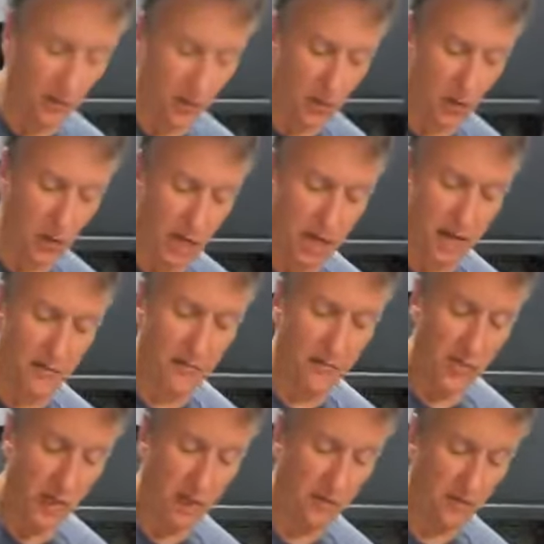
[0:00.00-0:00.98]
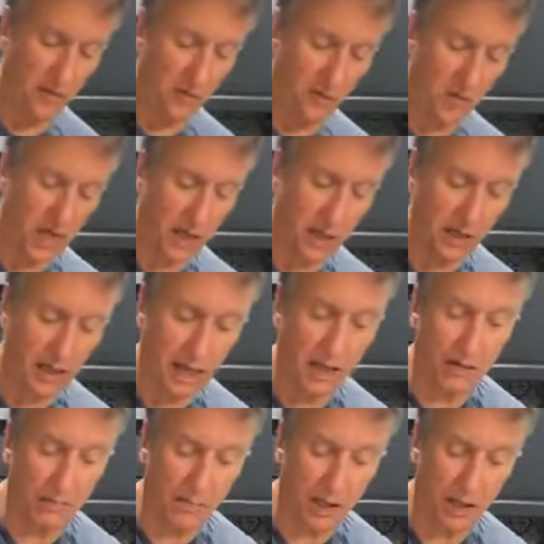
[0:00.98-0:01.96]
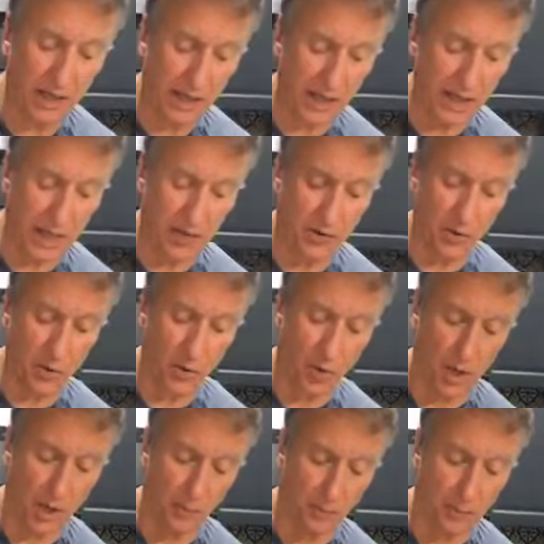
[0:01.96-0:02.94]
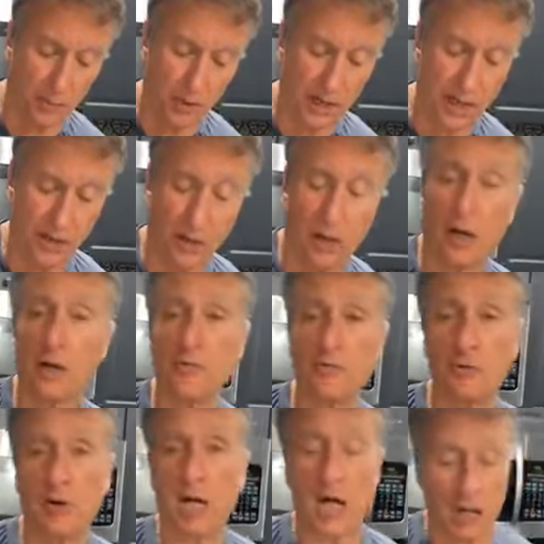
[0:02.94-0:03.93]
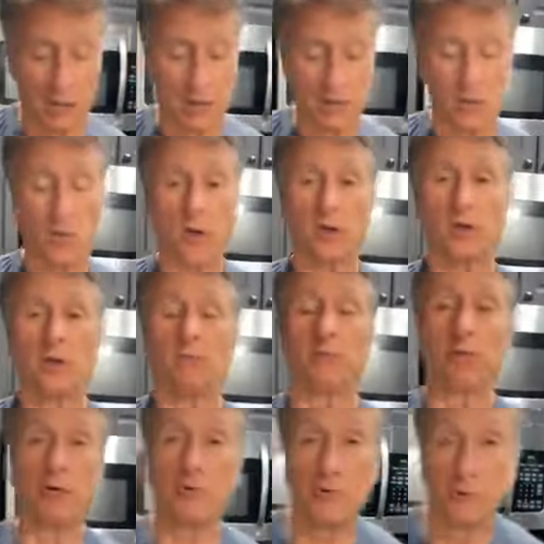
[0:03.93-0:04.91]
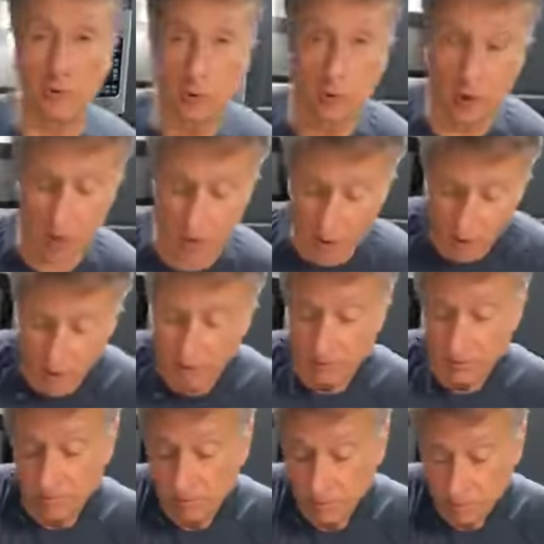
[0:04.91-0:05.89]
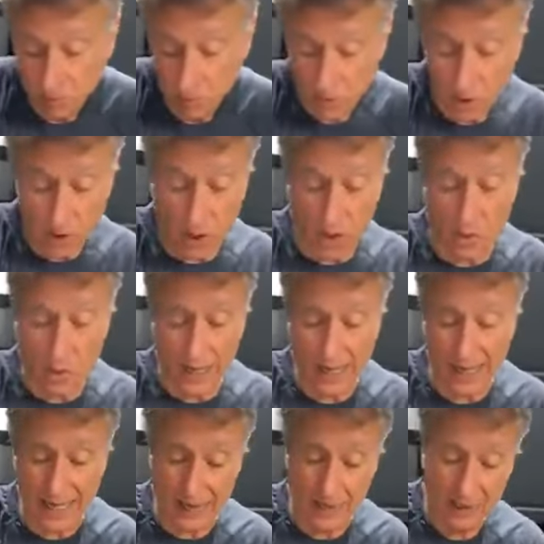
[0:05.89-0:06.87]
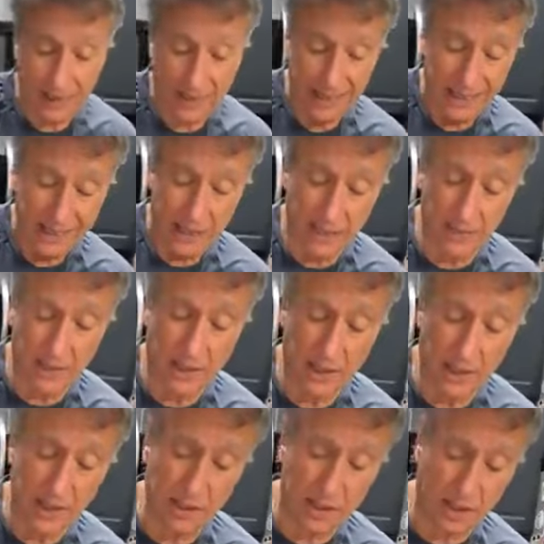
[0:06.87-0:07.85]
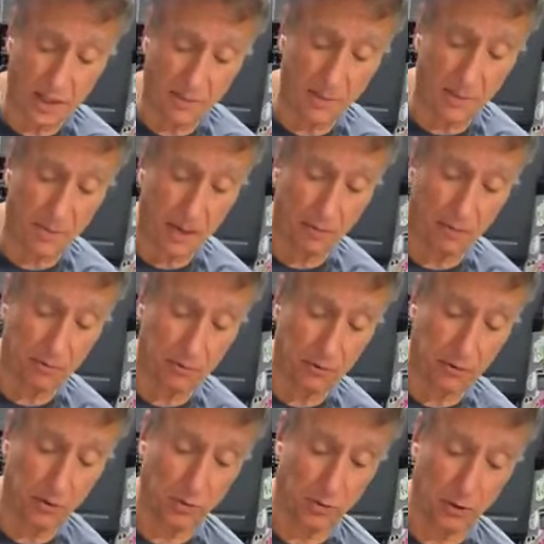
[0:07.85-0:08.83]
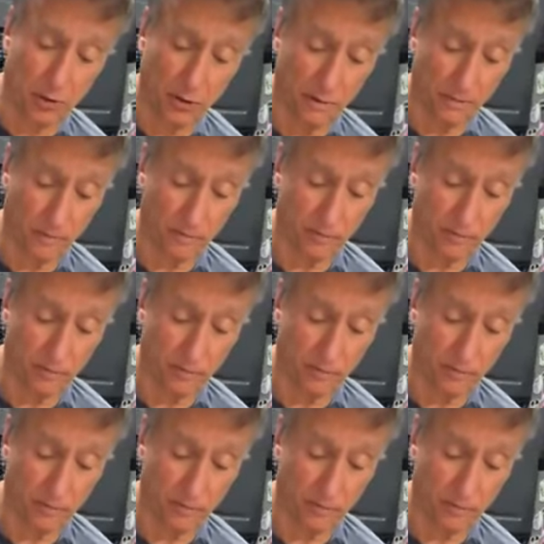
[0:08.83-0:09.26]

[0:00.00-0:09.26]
if you got a lot of money and you want to put out $100 worth of prosciutto, go ahead. Let me tell you something about prosciutto.